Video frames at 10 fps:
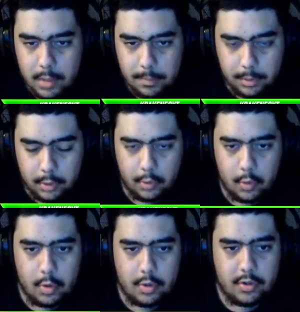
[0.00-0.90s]
blue
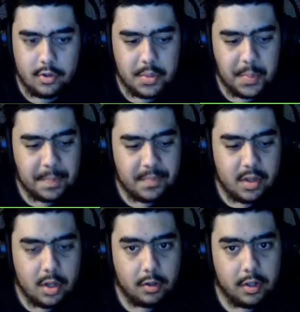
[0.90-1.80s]
doors.
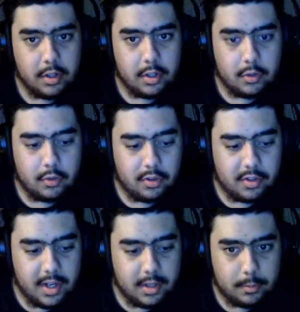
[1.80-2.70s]
Oh yeah, you can also
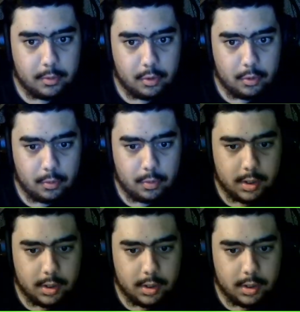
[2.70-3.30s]
scan them too.